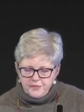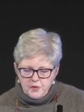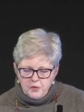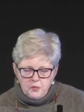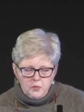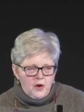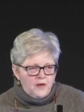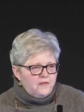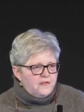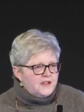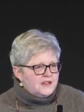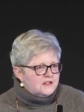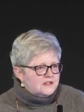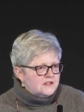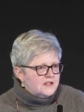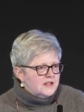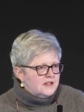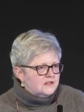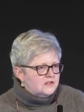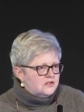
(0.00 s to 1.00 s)
what these
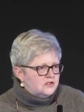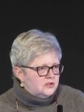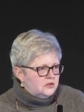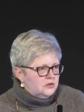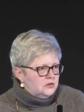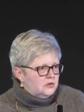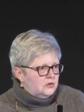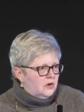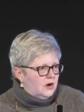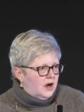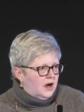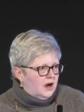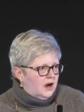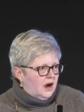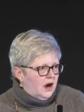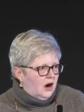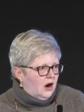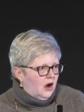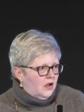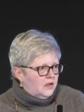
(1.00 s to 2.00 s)
things do are,
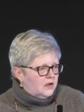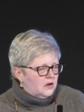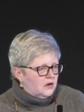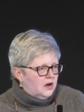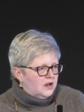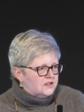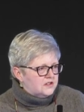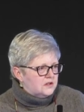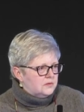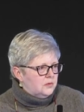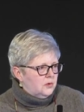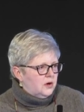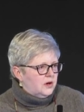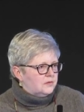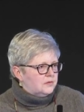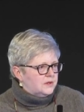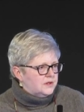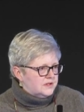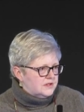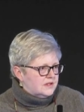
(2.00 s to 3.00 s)
are all across the board.
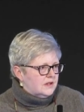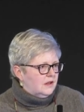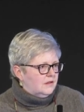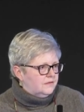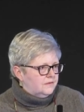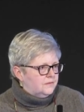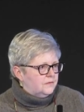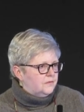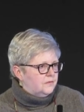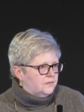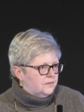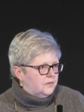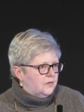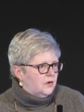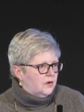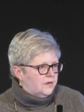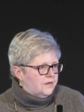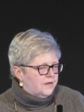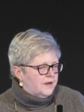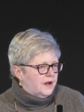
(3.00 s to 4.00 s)
We sell
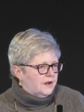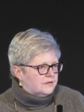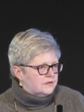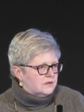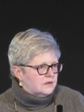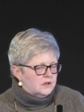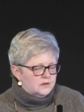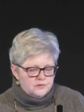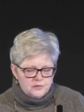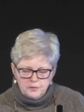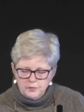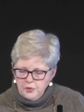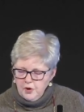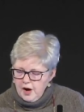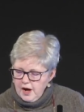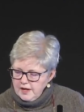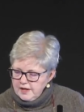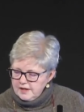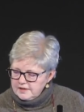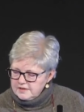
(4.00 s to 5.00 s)
4,000 different
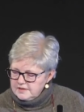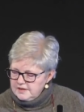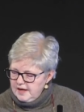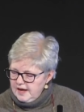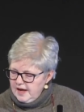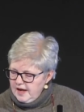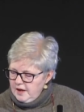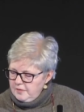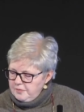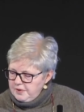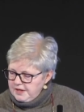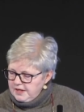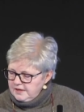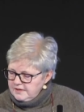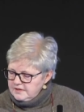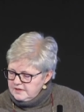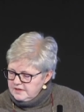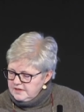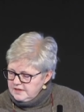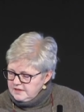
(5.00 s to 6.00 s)
products
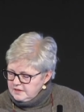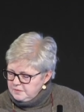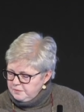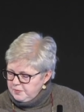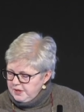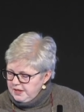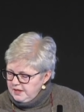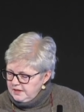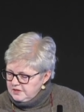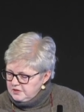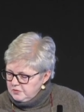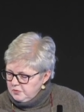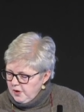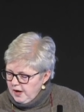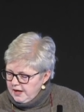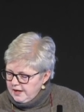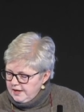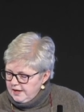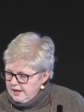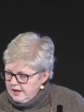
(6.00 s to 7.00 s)
because this piece
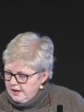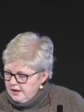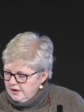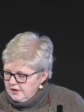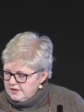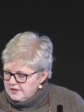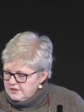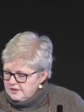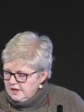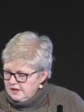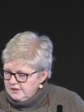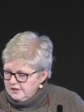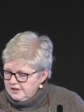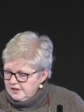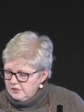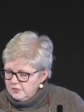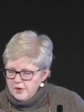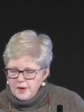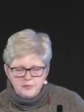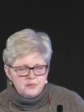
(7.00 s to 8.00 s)
right here is a
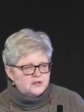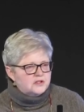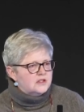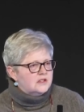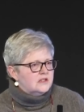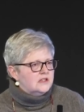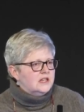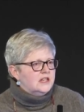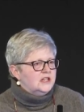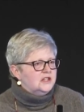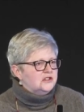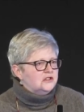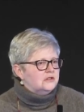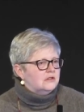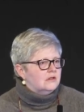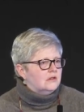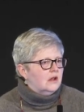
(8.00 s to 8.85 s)
little representational